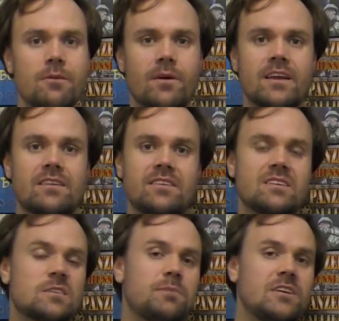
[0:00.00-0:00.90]
want to get the
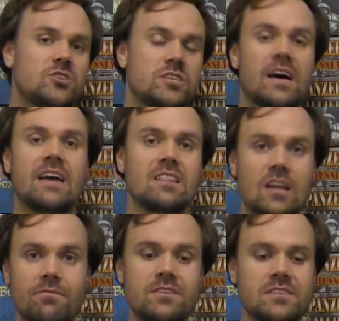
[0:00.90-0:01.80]
expansion. I
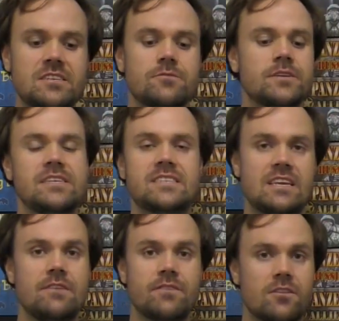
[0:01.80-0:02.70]
love the series,
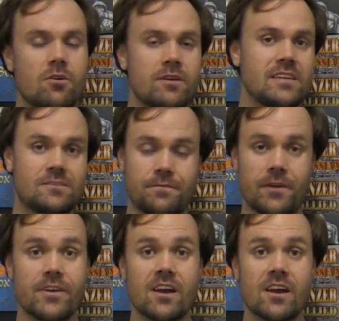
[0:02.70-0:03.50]
even though it's very